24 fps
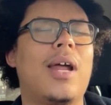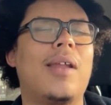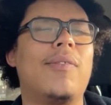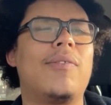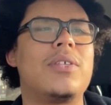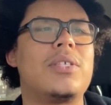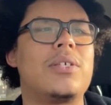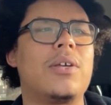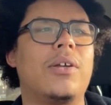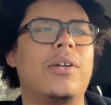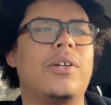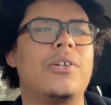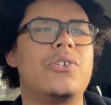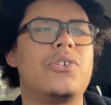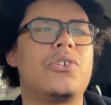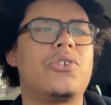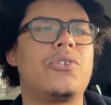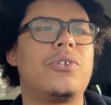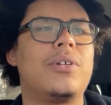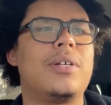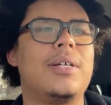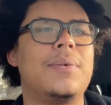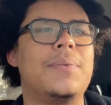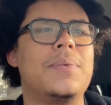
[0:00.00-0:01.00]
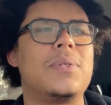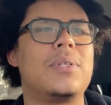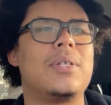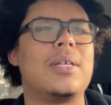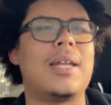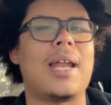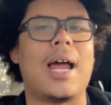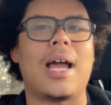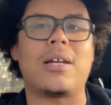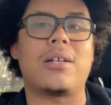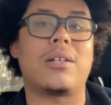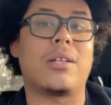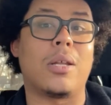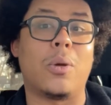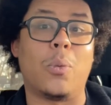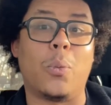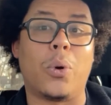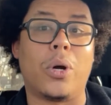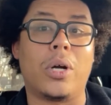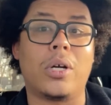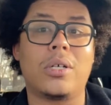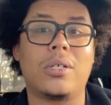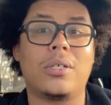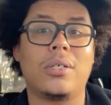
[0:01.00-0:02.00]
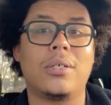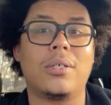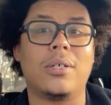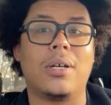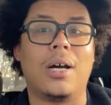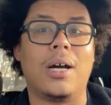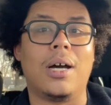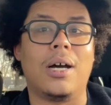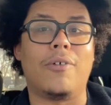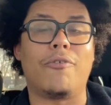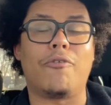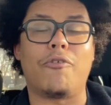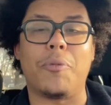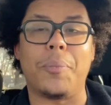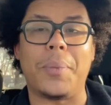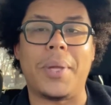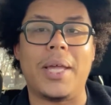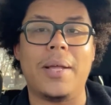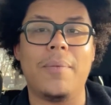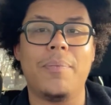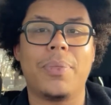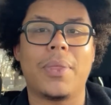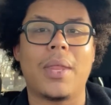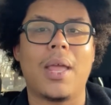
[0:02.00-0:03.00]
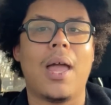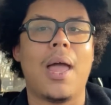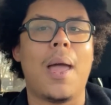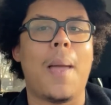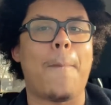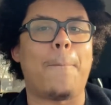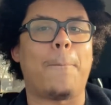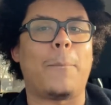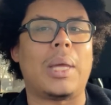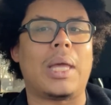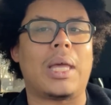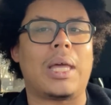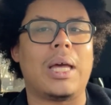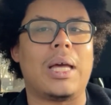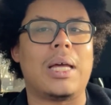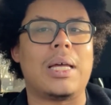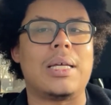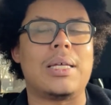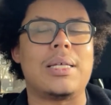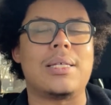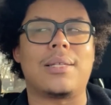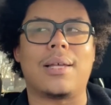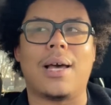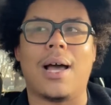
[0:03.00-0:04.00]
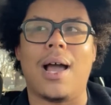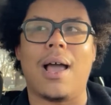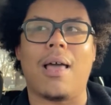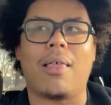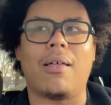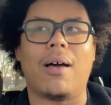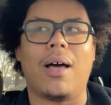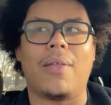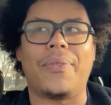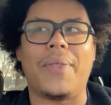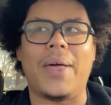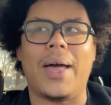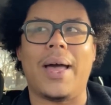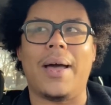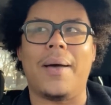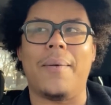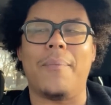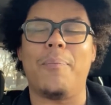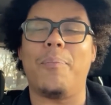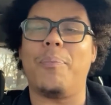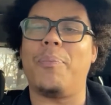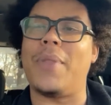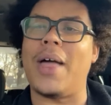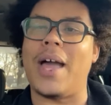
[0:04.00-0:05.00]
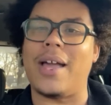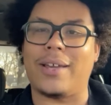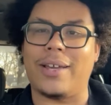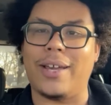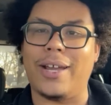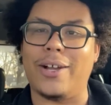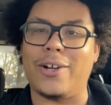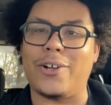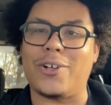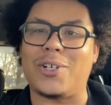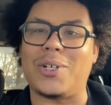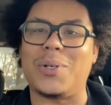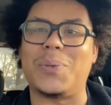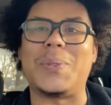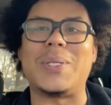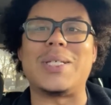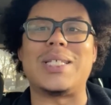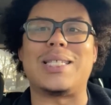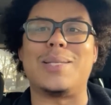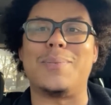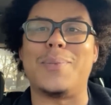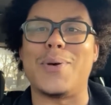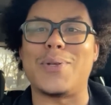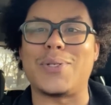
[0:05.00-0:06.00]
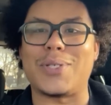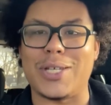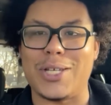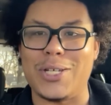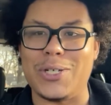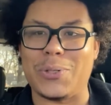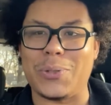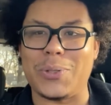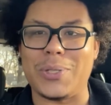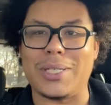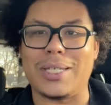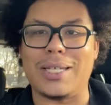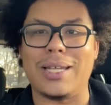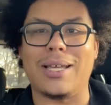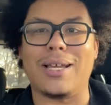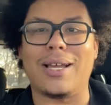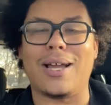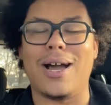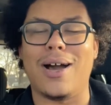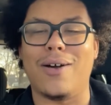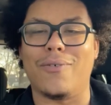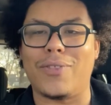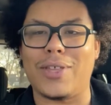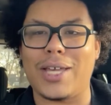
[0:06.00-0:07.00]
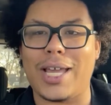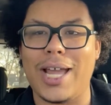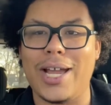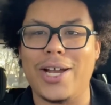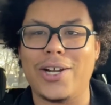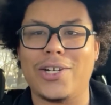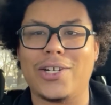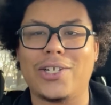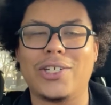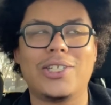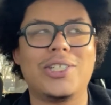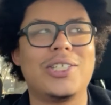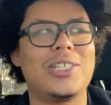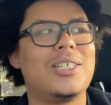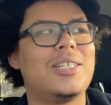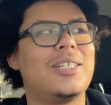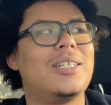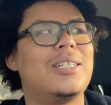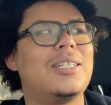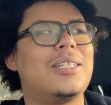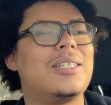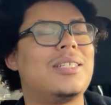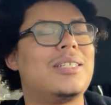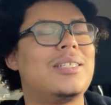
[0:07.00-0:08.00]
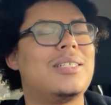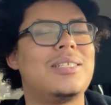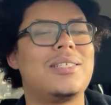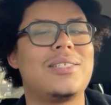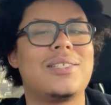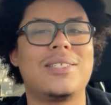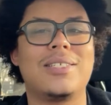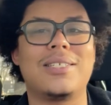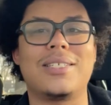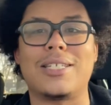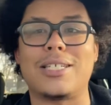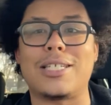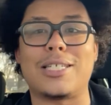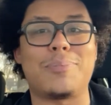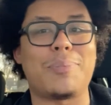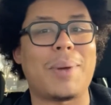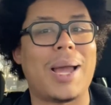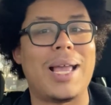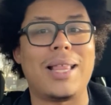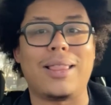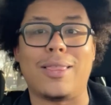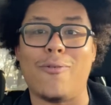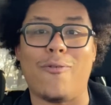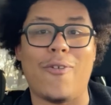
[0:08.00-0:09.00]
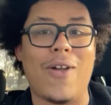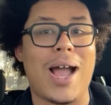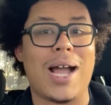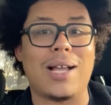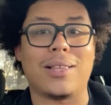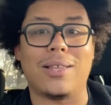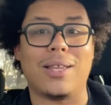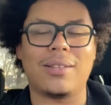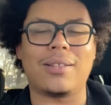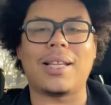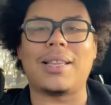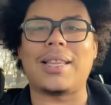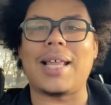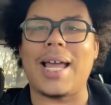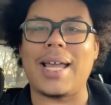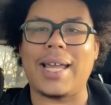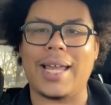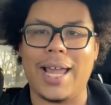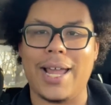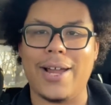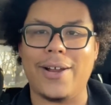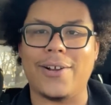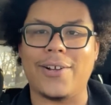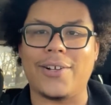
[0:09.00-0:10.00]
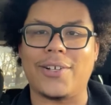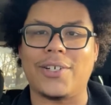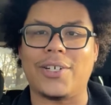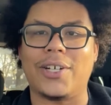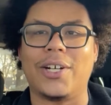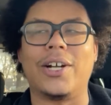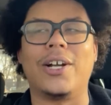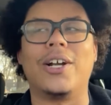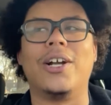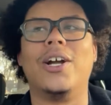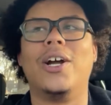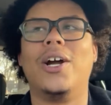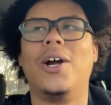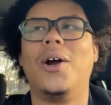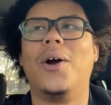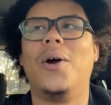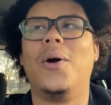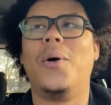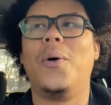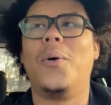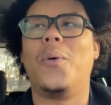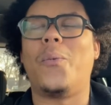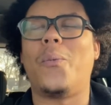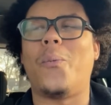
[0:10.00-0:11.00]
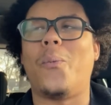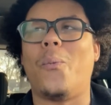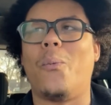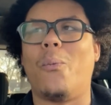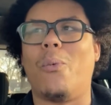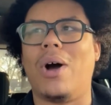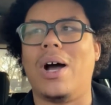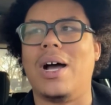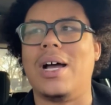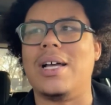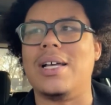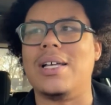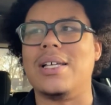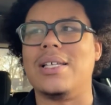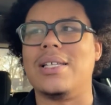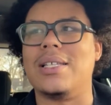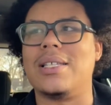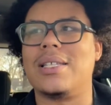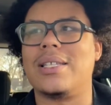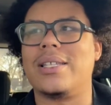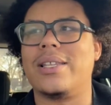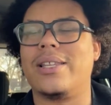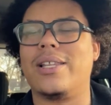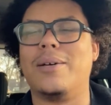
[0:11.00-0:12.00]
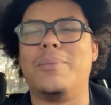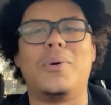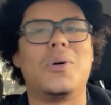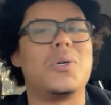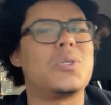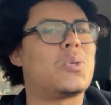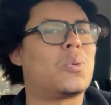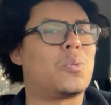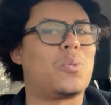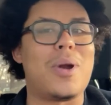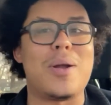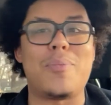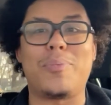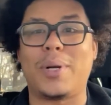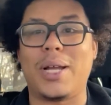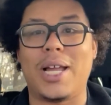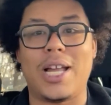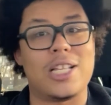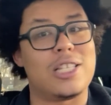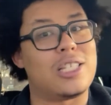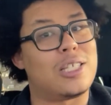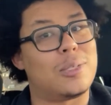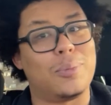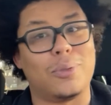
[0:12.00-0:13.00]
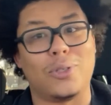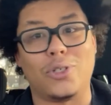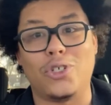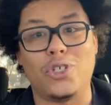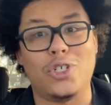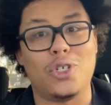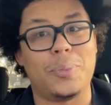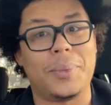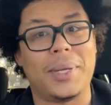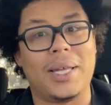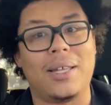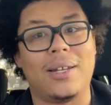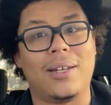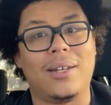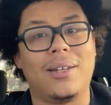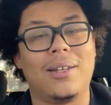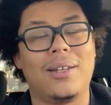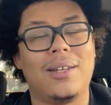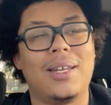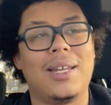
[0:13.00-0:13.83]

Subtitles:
in the secret history, it actually worked for me. Because I thought that that character was the most interesting of the character, despite the fact that that character was the most reprehensible human